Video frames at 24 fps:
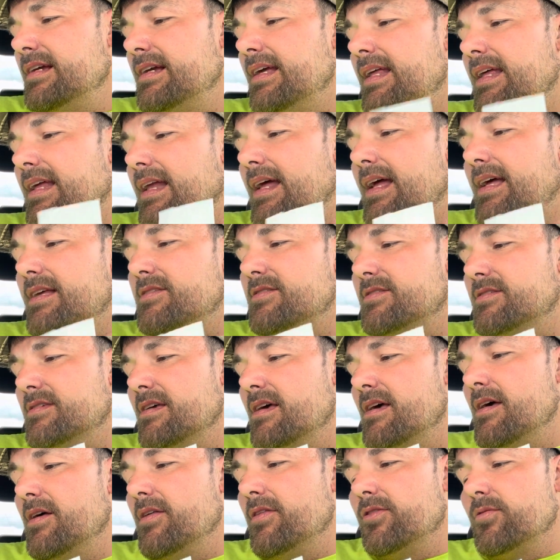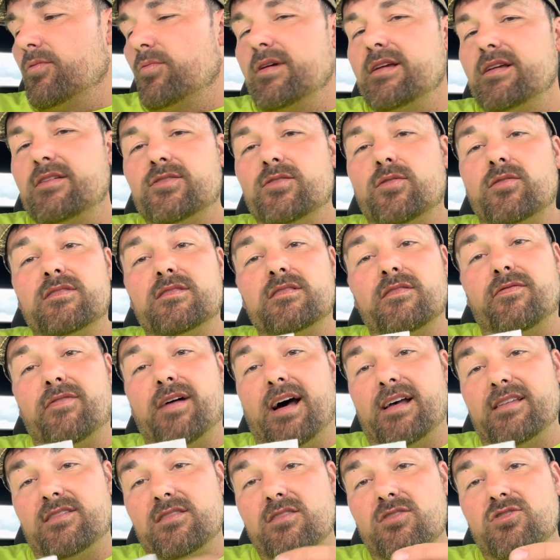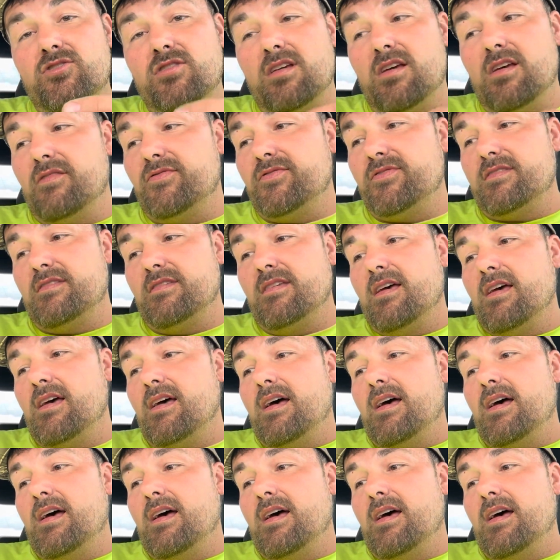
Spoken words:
in S3, so it's the fastest shifts.